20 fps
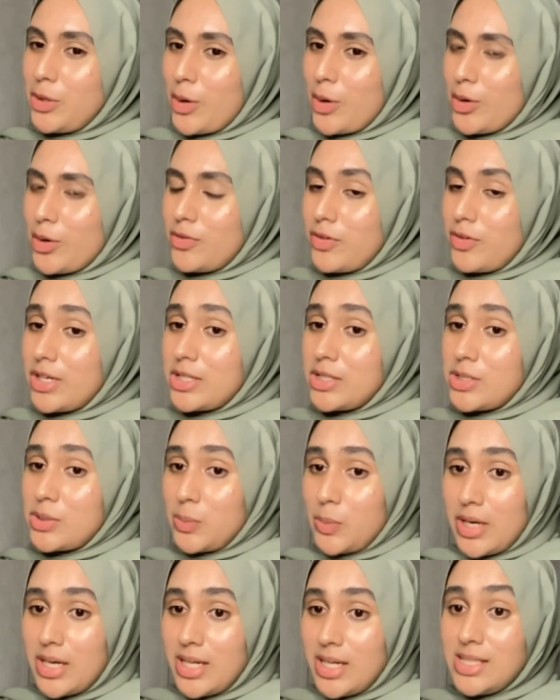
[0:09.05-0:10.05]
known for his
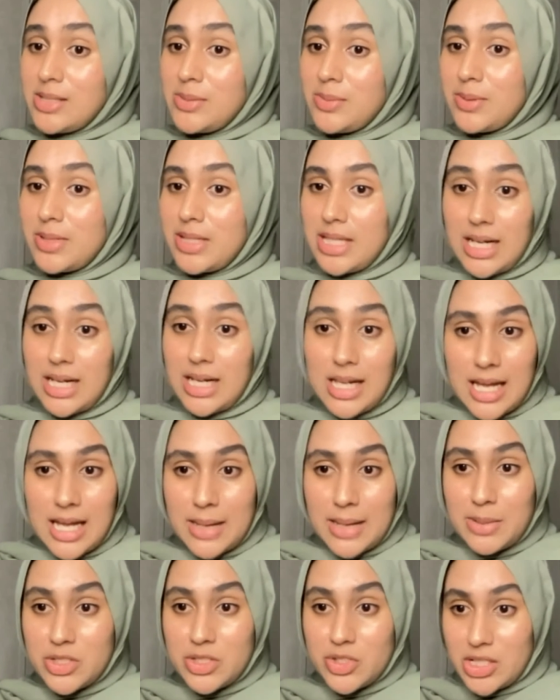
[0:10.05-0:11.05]
works within
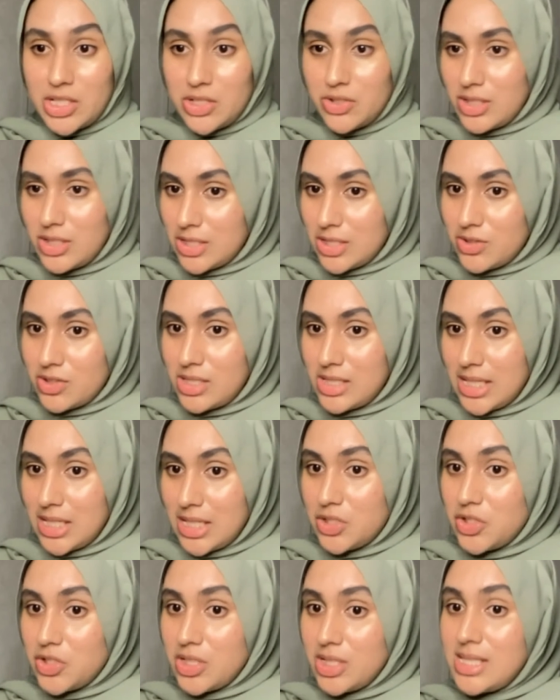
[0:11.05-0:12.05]
climate change
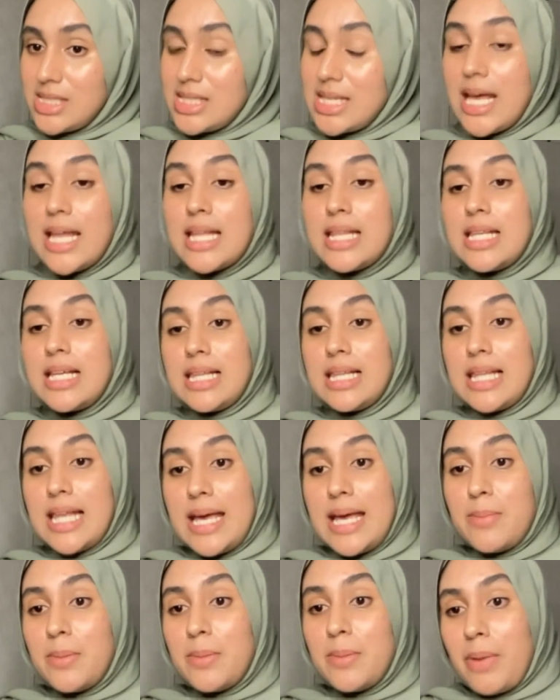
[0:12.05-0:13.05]
legislations and the
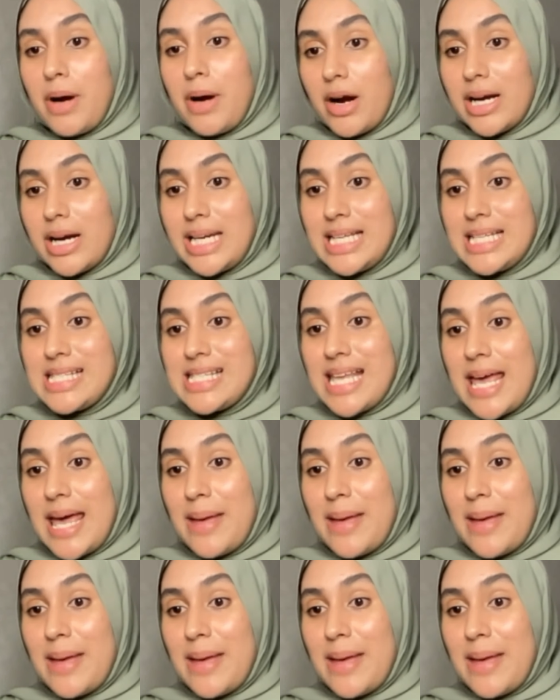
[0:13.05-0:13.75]
Labour Party's